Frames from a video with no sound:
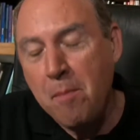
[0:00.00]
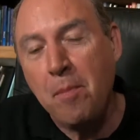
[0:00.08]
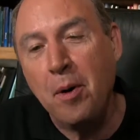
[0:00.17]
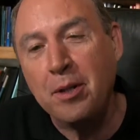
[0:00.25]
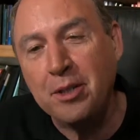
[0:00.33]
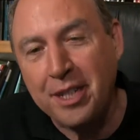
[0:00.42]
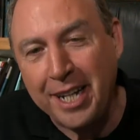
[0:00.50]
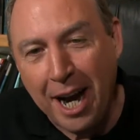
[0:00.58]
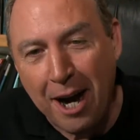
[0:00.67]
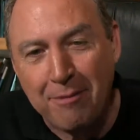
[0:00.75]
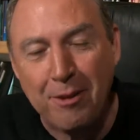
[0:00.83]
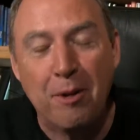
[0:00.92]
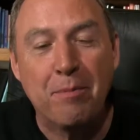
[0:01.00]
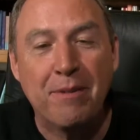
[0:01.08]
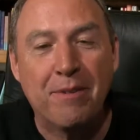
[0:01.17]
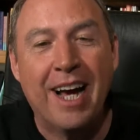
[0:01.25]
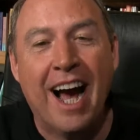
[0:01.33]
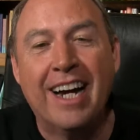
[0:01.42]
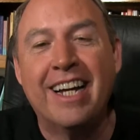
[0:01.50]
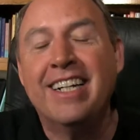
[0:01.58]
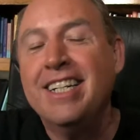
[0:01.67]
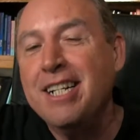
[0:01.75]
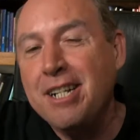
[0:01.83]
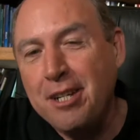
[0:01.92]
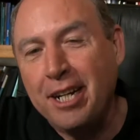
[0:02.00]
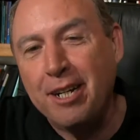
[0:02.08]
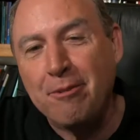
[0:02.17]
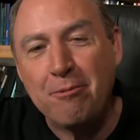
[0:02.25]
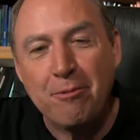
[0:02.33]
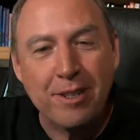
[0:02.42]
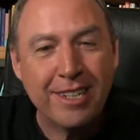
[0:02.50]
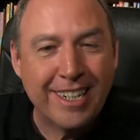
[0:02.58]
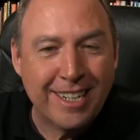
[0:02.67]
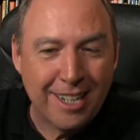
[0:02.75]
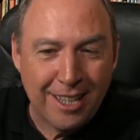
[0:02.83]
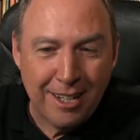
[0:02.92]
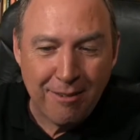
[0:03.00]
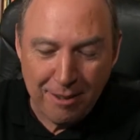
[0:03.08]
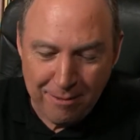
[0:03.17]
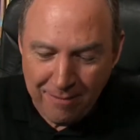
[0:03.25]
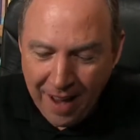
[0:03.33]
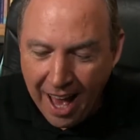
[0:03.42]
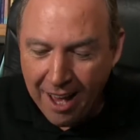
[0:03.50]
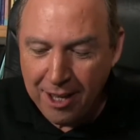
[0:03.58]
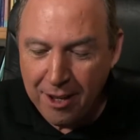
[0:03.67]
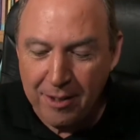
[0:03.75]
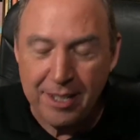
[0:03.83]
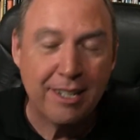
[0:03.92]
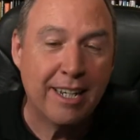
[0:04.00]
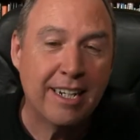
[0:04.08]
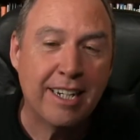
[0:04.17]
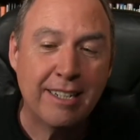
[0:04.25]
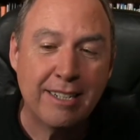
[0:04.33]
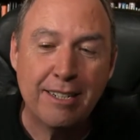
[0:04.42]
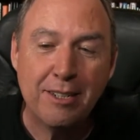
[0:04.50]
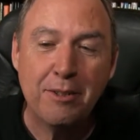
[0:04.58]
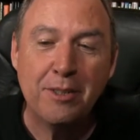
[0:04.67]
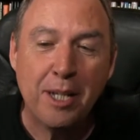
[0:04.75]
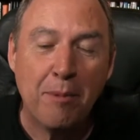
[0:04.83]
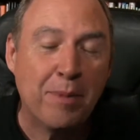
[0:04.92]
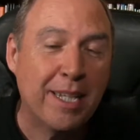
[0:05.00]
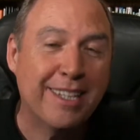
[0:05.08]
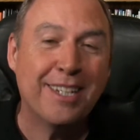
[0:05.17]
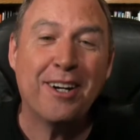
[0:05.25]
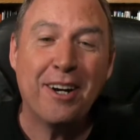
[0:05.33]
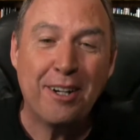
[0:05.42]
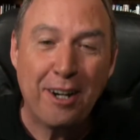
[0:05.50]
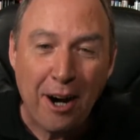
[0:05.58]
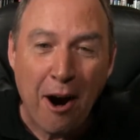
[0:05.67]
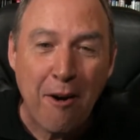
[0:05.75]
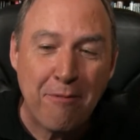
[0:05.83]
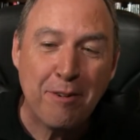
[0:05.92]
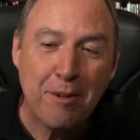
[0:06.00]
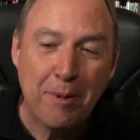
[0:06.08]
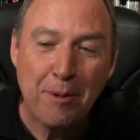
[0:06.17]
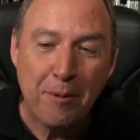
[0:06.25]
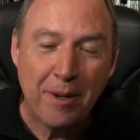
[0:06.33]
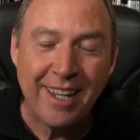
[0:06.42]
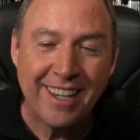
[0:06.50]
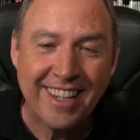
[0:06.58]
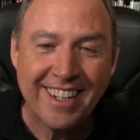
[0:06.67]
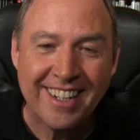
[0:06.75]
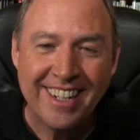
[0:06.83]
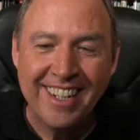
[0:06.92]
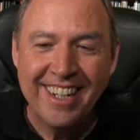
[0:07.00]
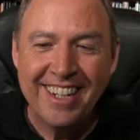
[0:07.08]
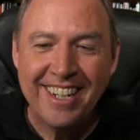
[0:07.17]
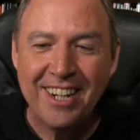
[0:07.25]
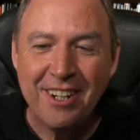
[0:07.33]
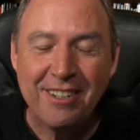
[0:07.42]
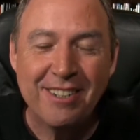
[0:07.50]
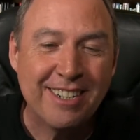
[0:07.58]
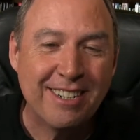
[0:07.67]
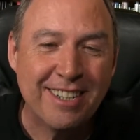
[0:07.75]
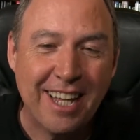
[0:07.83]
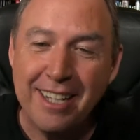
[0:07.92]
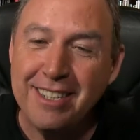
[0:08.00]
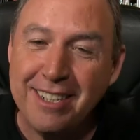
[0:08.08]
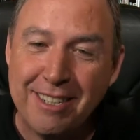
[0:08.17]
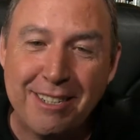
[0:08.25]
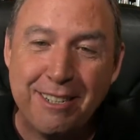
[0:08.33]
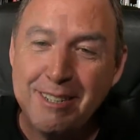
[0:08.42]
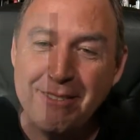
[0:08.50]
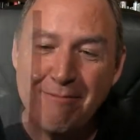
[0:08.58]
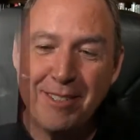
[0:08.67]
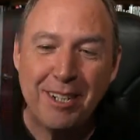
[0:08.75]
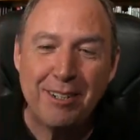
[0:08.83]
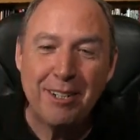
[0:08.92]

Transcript: push the envelope. You've got to you got to really deliver value, and you got to do something you're uncomfortable with. And you know that's you know